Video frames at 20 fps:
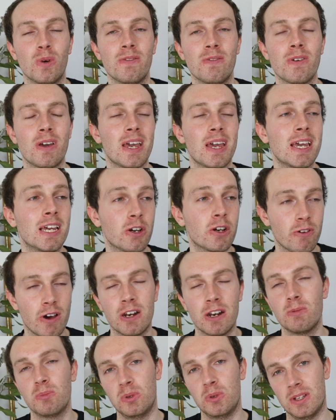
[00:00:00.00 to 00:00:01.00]
with
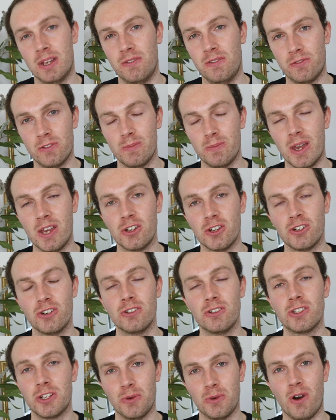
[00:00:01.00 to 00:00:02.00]
incredible
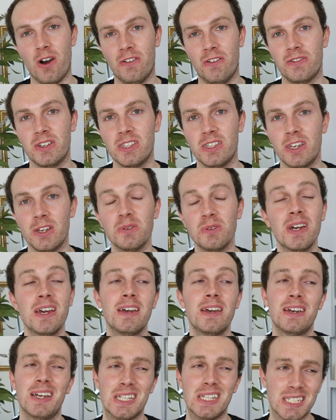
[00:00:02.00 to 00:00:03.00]
information to offer you
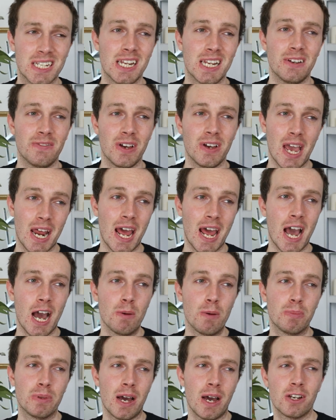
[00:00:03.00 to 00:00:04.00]
instead of an
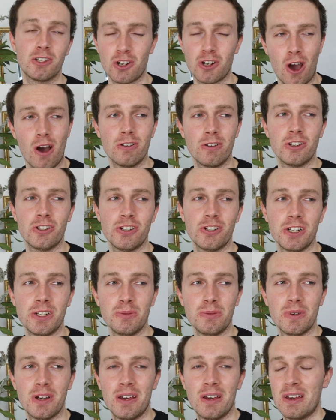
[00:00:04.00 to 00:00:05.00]
app that charges
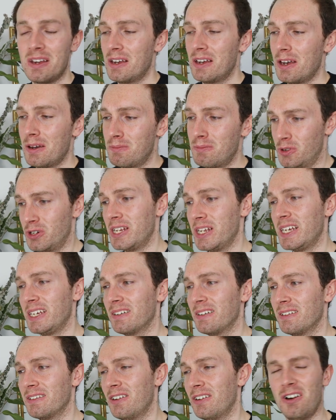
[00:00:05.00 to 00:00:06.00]
you
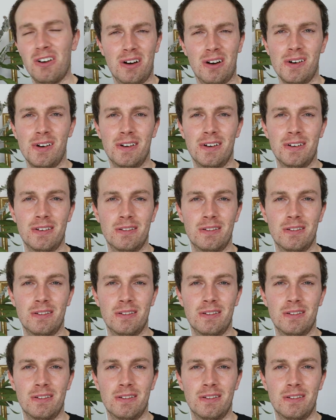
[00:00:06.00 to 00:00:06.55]
money. Oh.